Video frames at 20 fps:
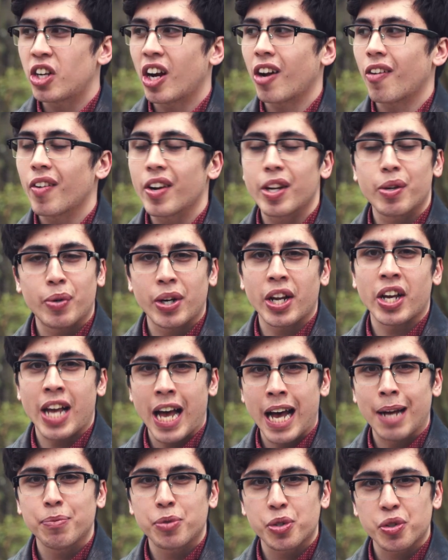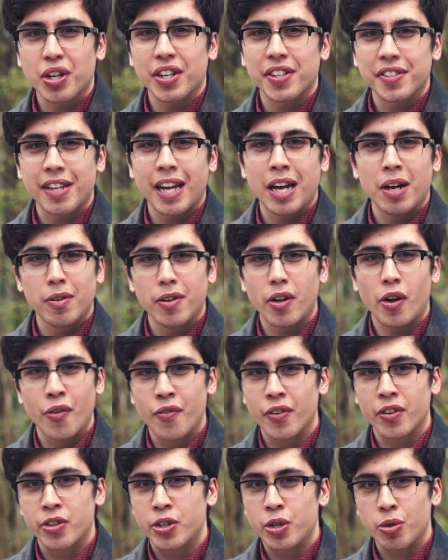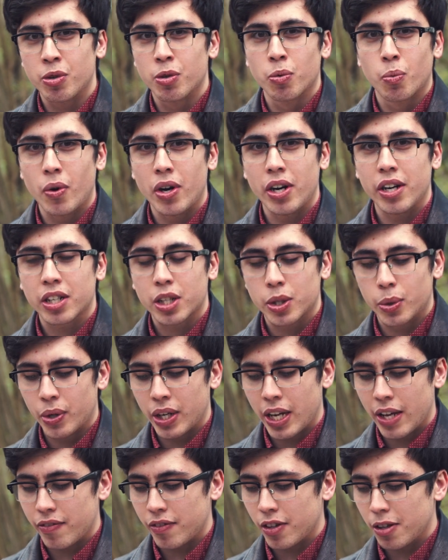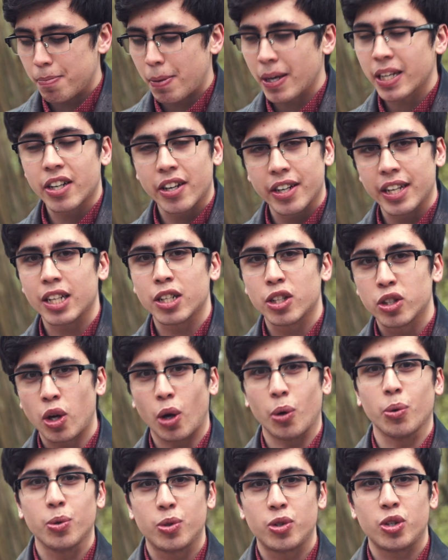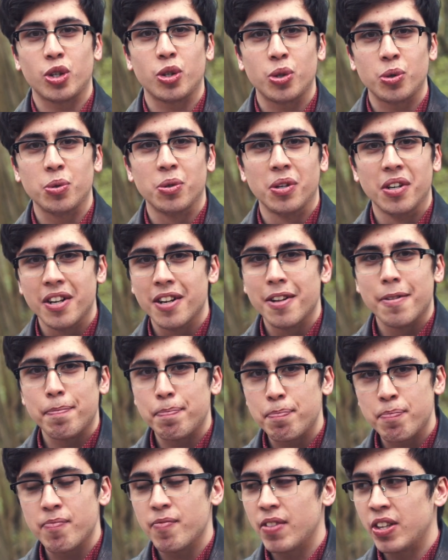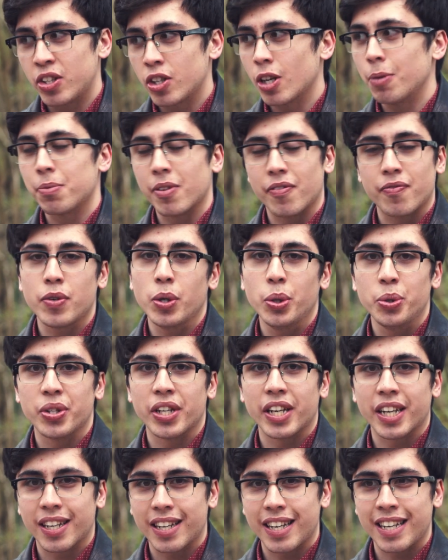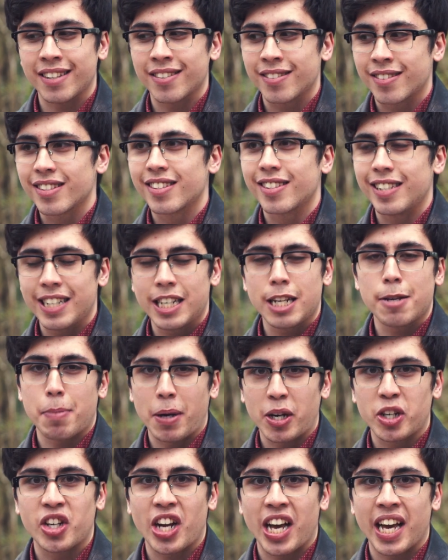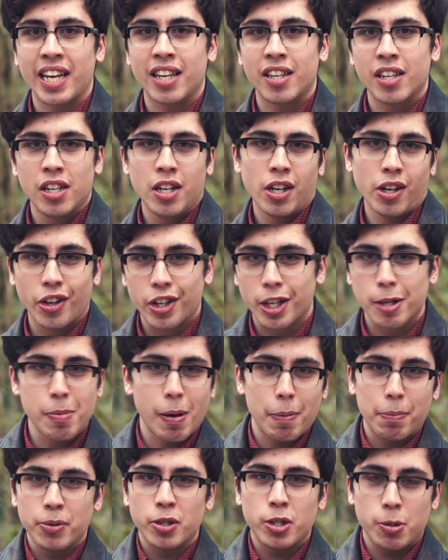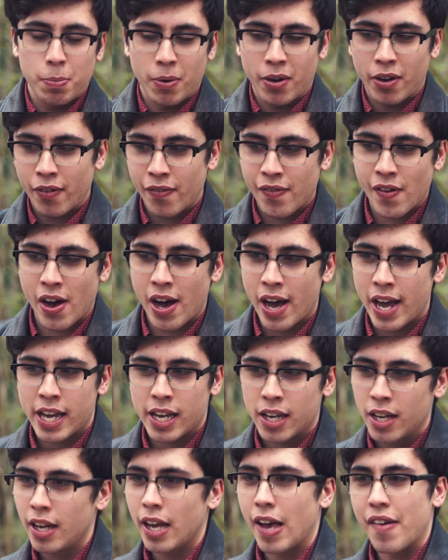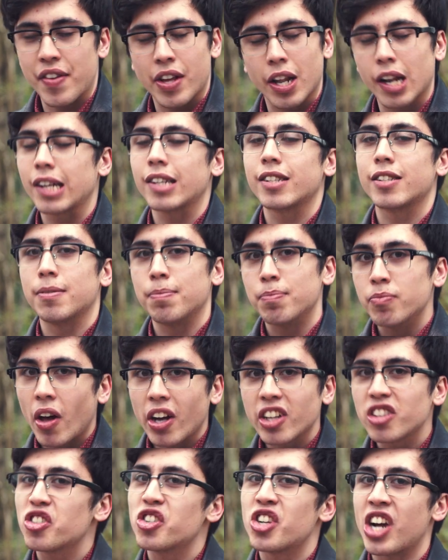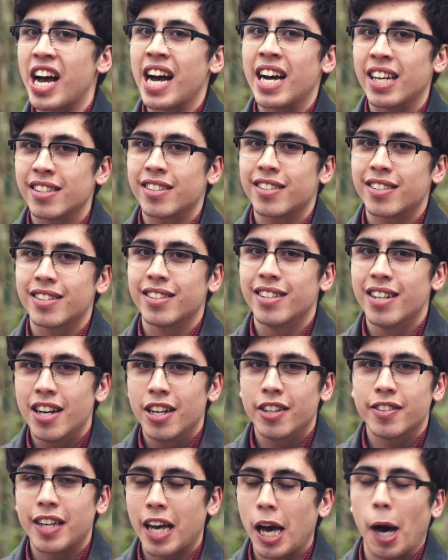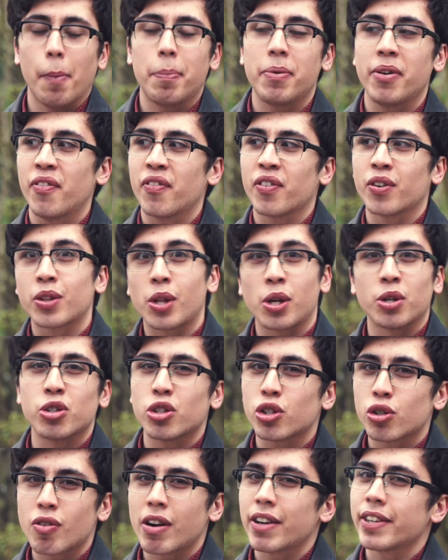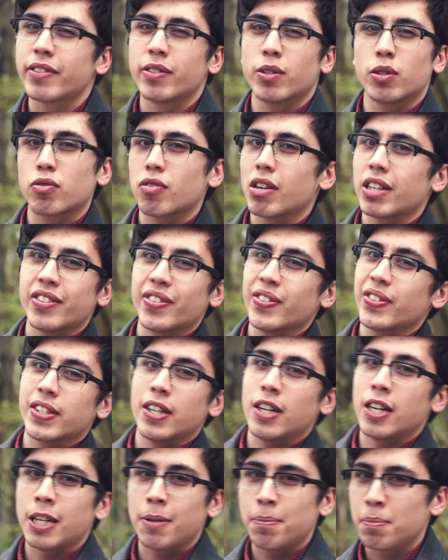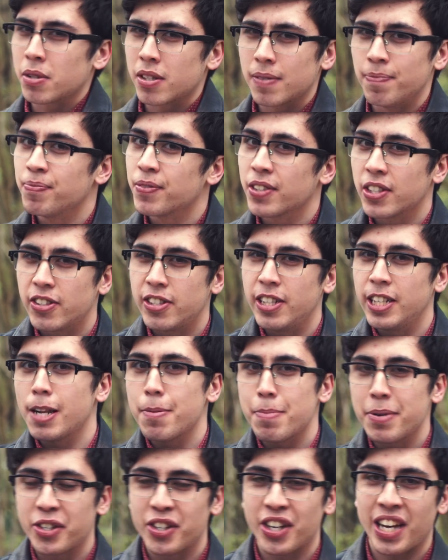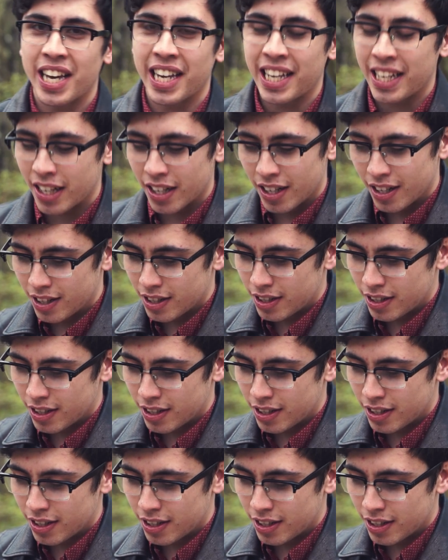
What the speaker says: Generally, when I am stressed out over doing work or whatever, my kind of go-to in terms of music is Sydney Bechet. Look him up on Spotify. If you like some nice jazz to help you through those stressful times, Sydney Bechet.